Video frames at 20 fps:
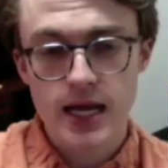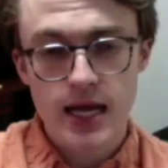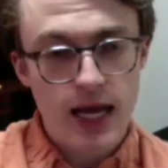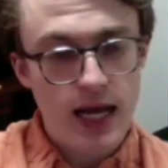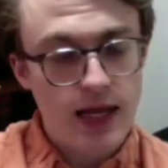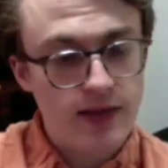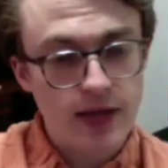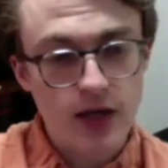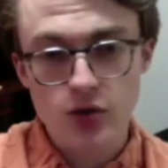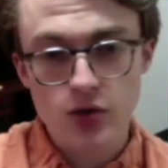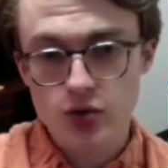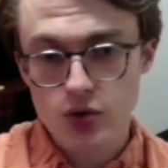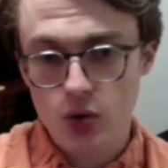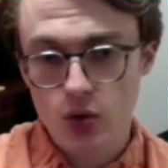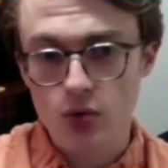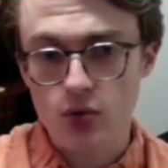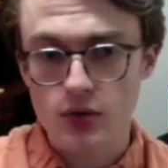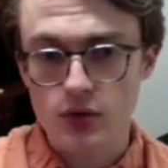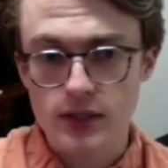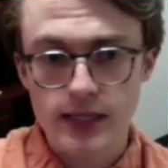And they are
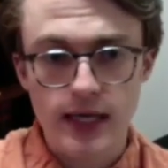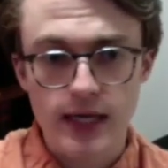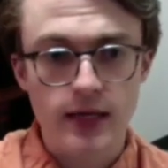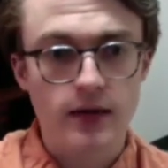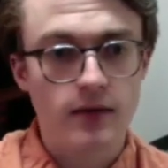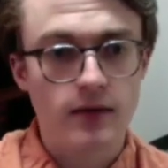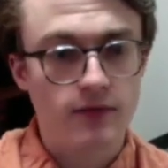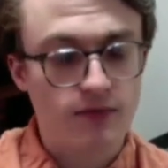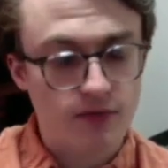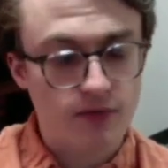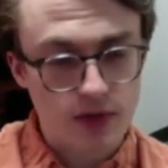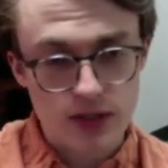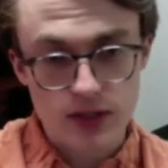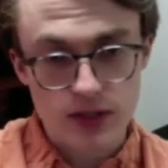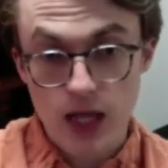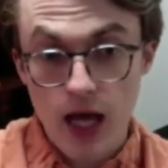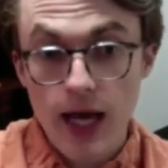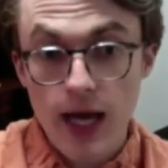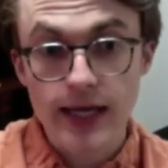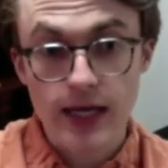told that
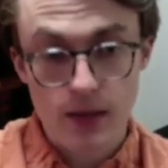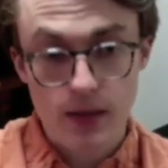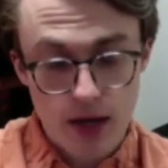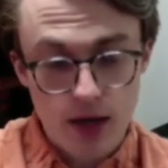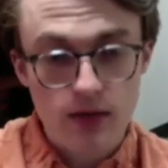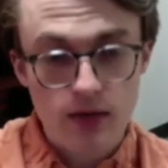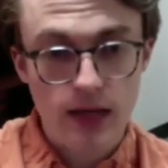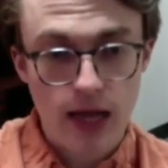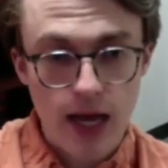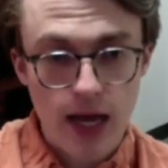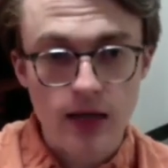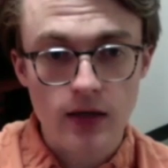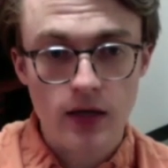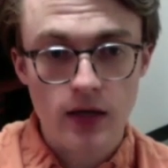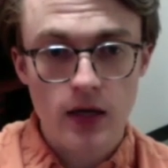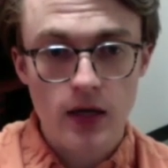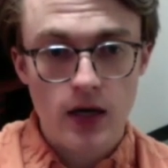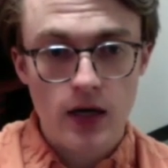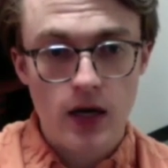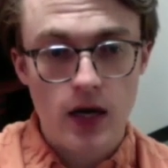lying about that
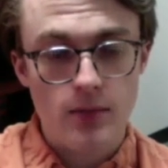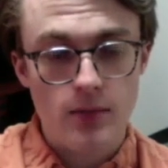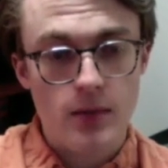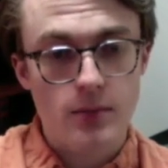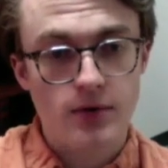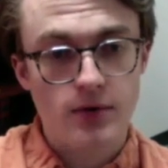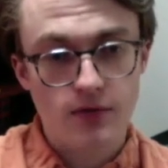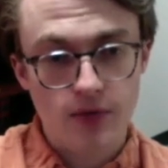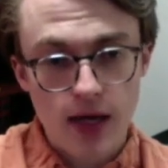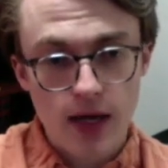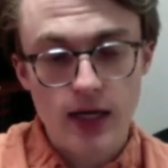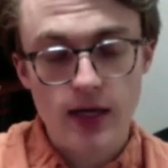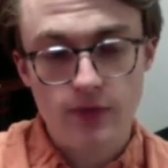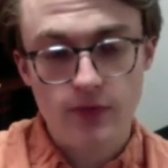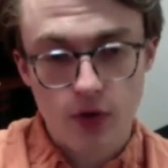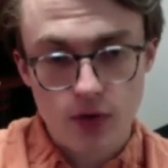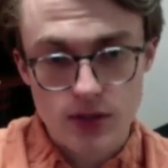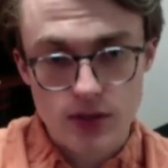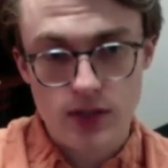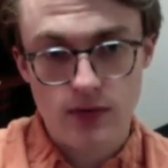and providing
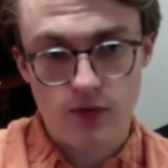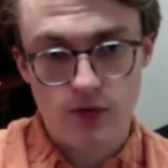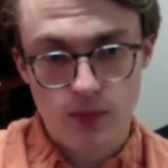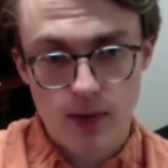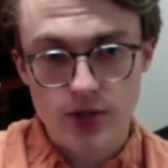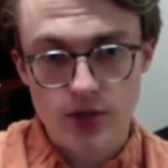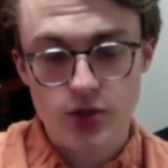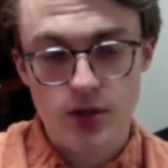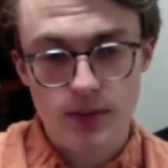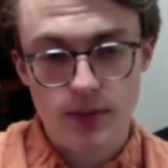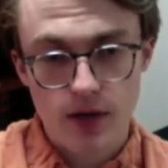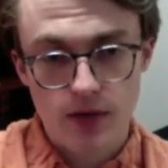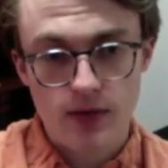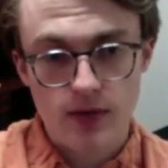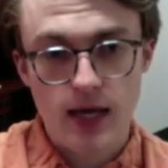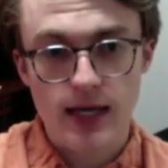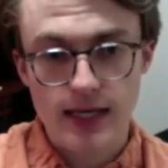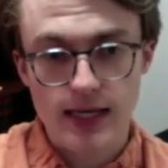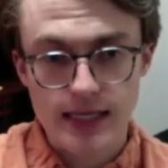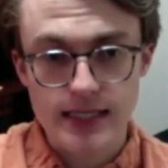false information about
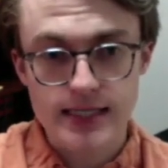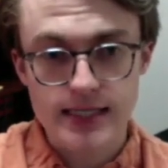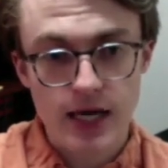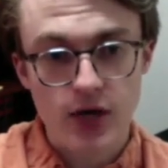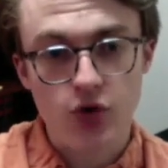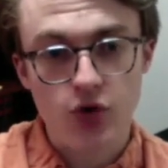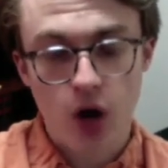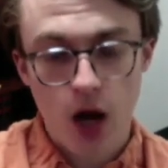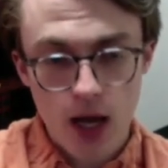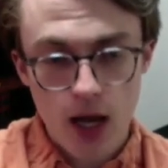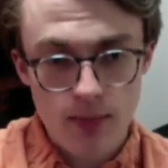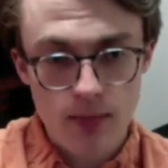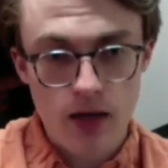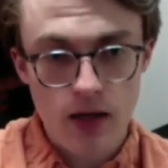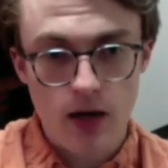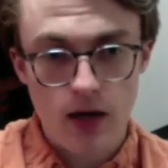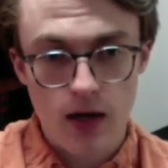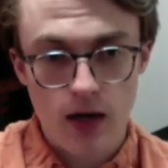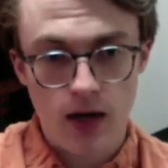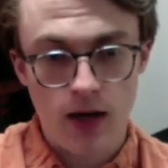that is a crime.
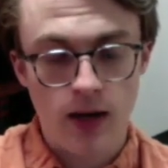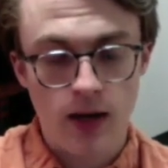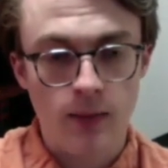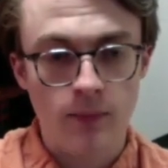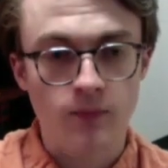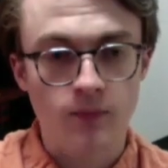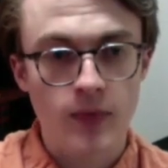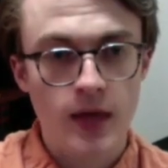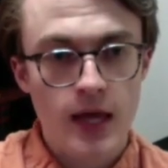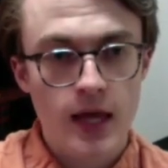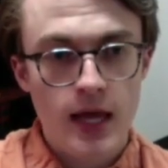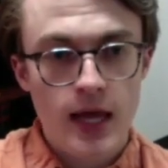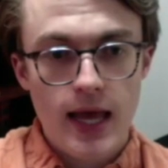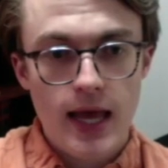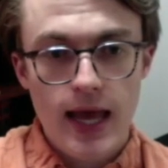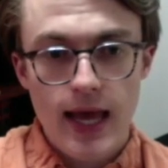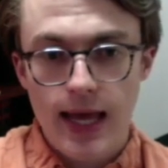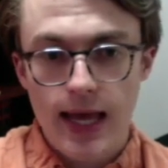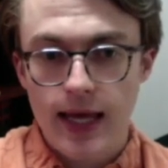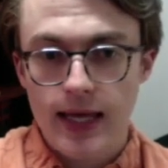Quinn
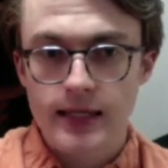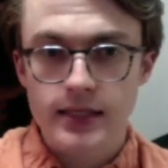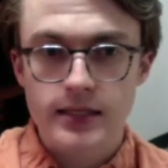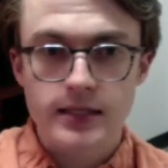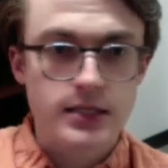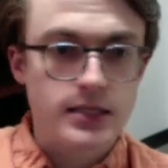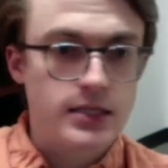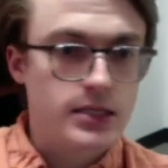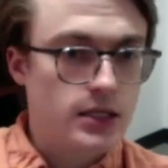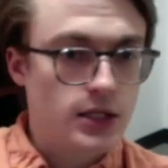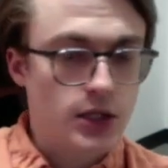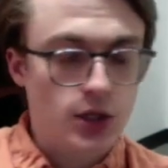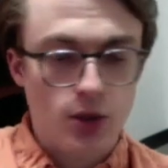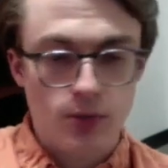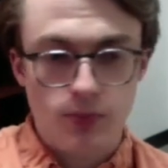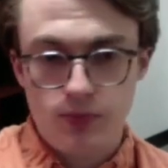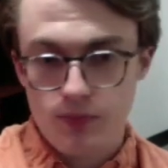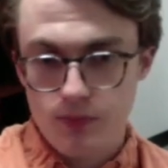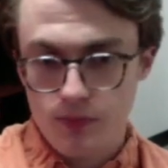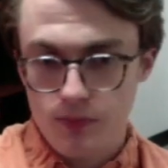Yeargain, an associate
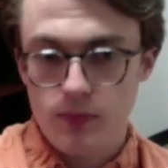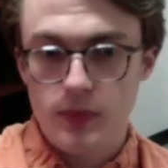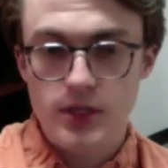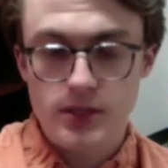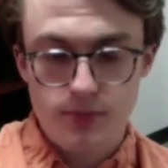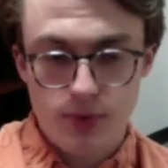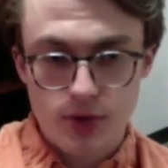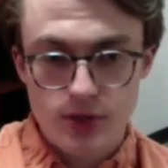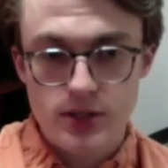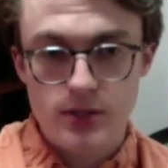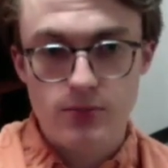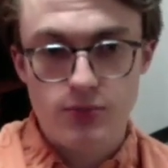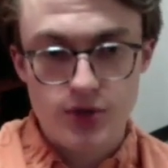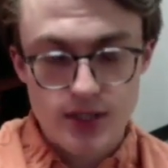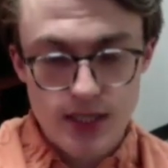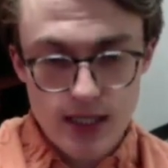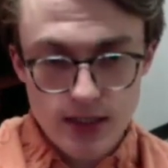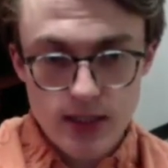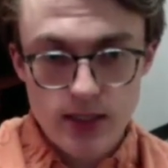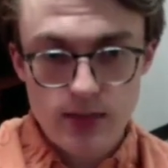professor with the MSU
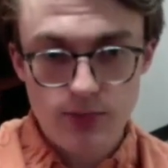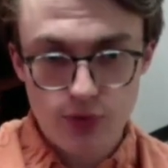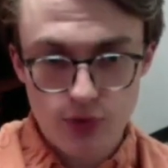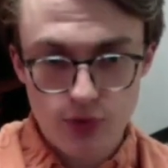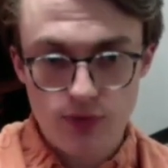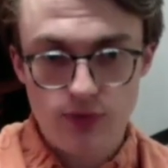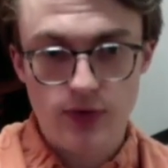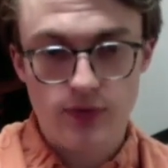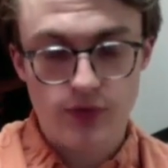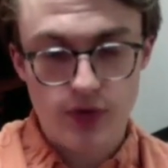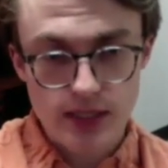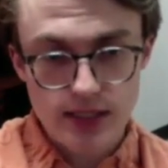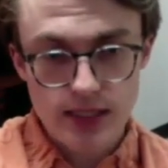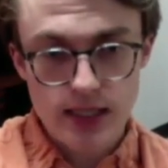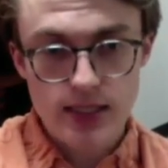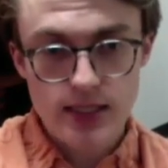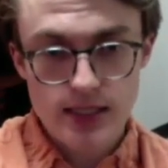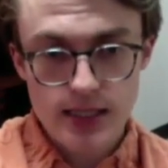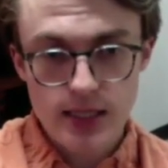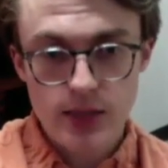College of Law,
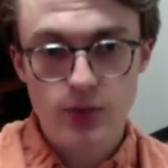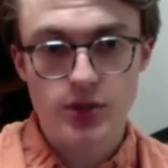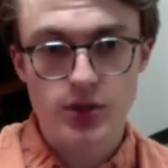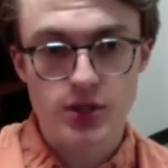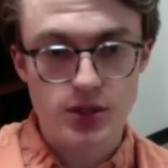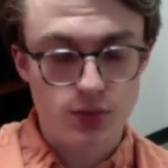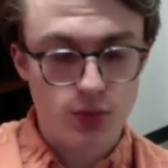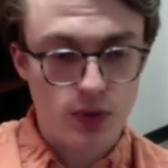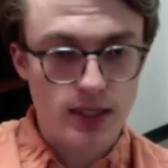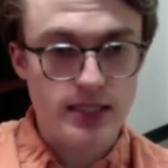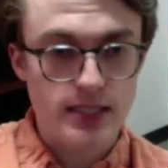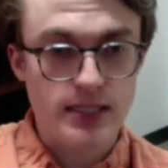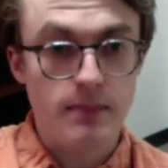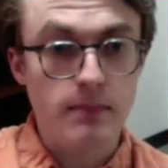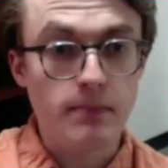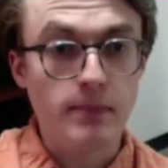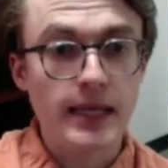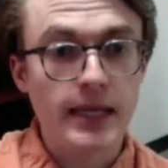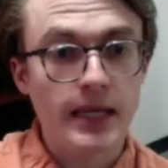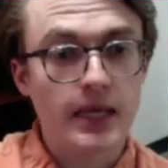tells me that it may
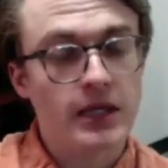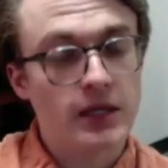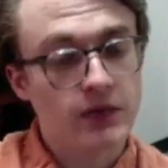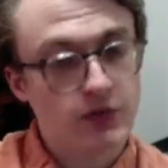seem easy